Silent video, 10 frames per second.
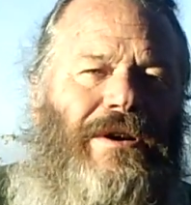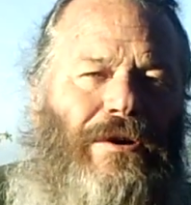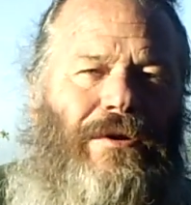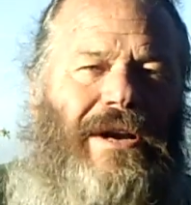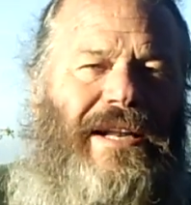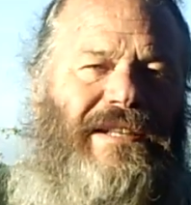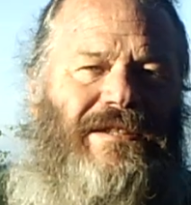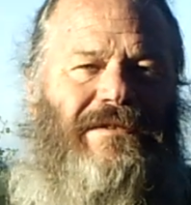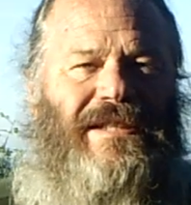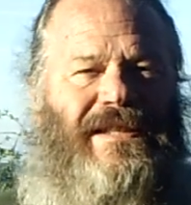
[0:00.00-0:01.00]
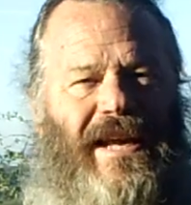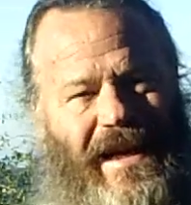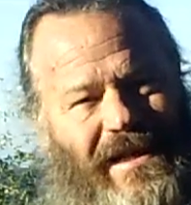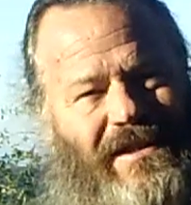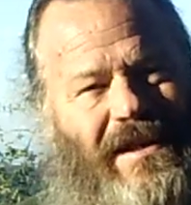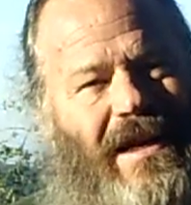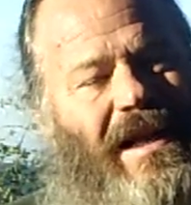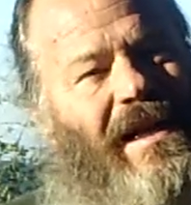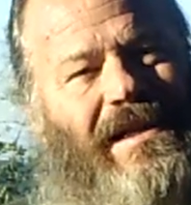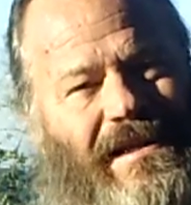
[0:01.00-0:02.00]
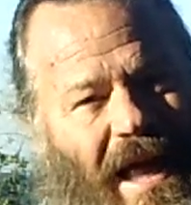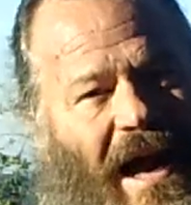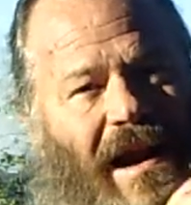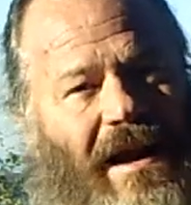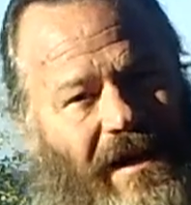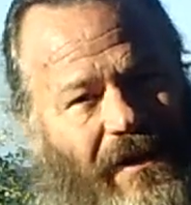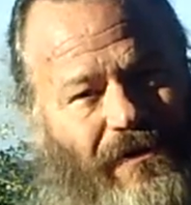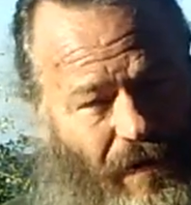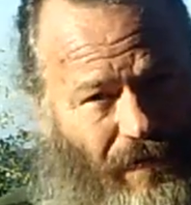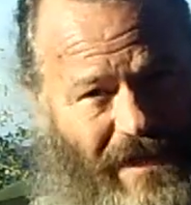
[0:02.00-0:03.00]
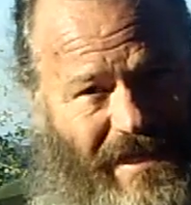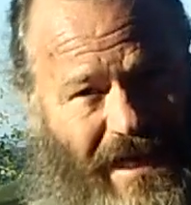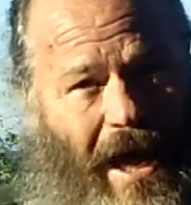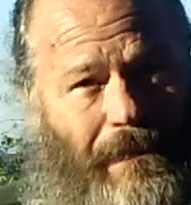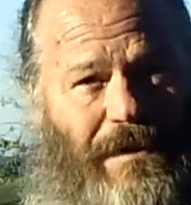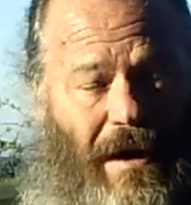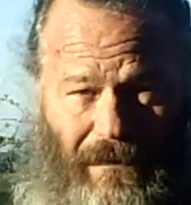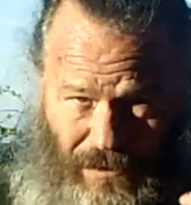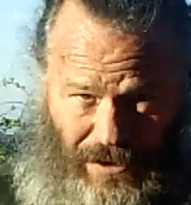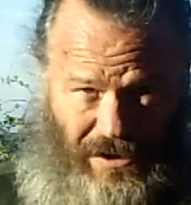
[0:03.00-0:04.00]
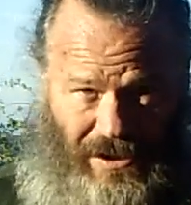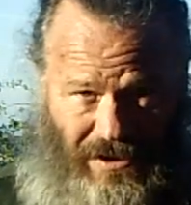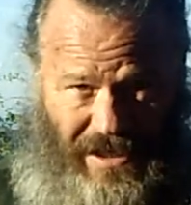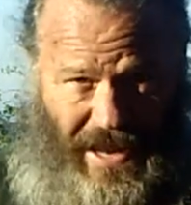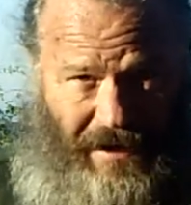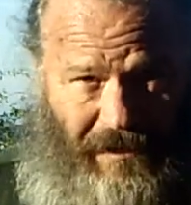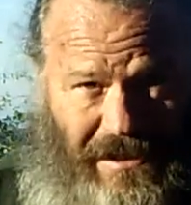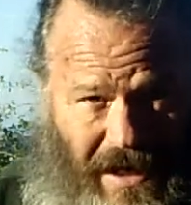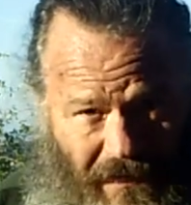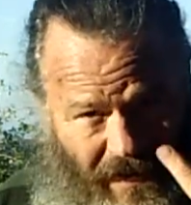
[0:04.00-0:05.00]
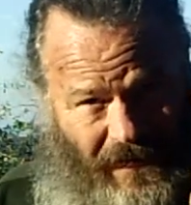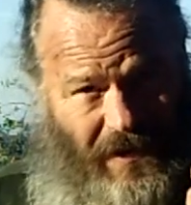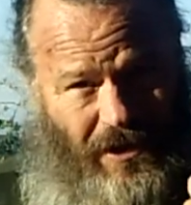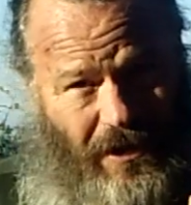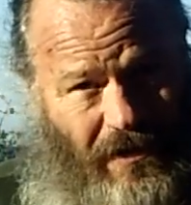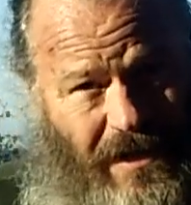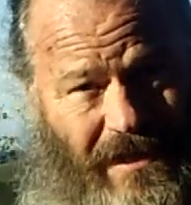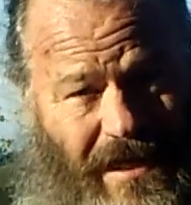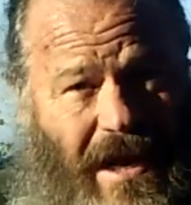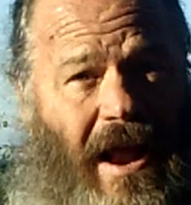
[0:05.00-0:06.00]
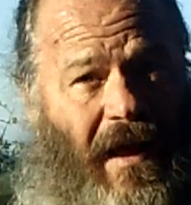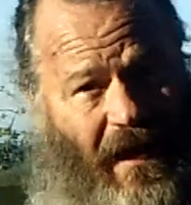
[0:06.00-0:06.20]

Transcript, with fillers: the recorded history stage is that you know the three steps first there's language then there's currency